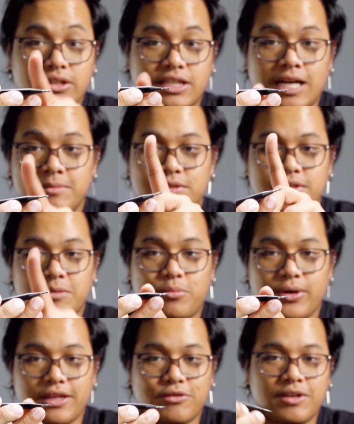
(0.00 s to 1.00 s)
it comes with a
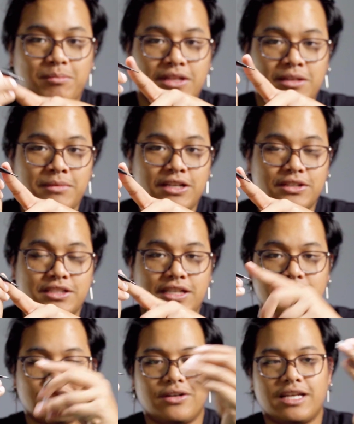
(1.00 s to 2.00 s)
0.3 millimeter
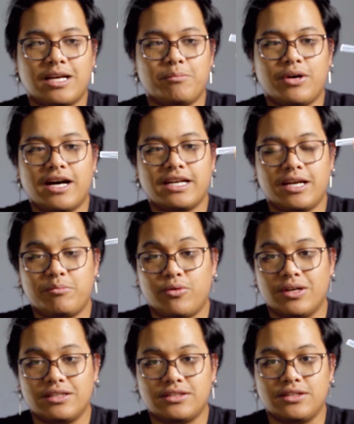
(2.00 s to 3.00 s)
chisel, and I bought a
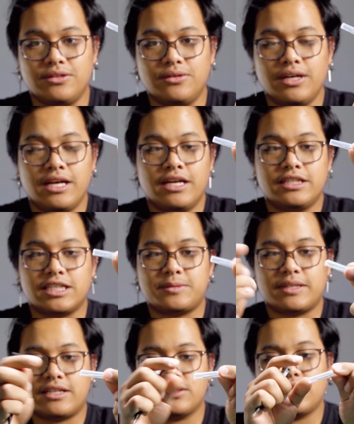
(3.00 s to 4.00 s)
0.2. just
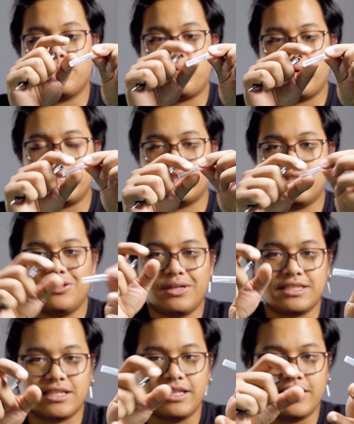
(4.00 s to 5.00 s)
because the 0.2
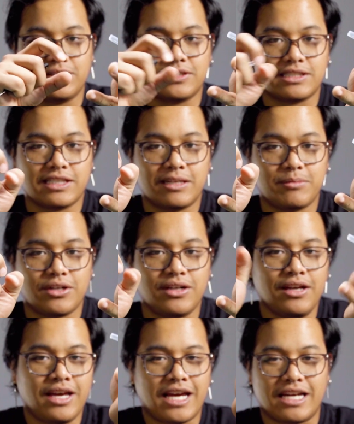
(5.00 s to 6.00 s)
is a little slimmer
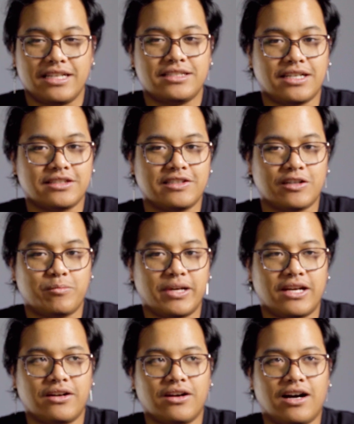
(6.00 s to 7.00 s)
and it does look
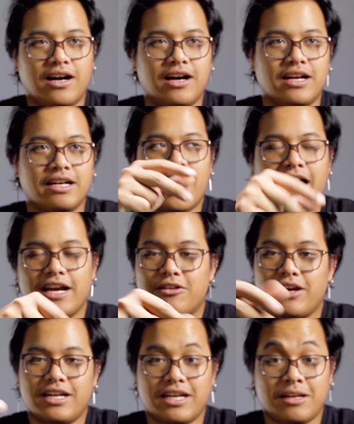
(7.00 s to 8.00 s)
better on high
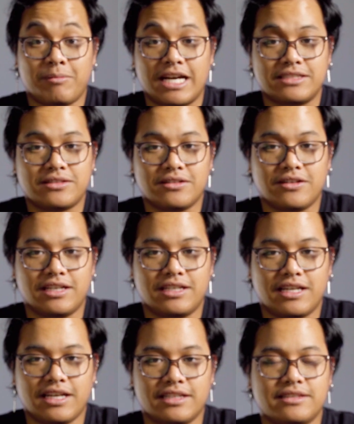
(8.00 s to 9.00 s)
grade and master grade
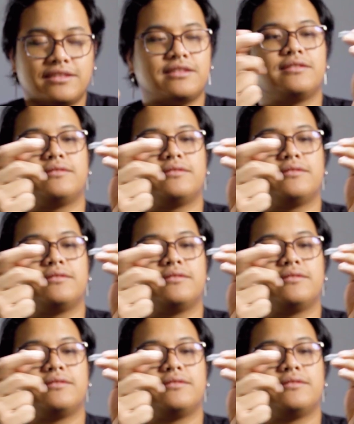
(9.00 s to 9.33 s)
kits.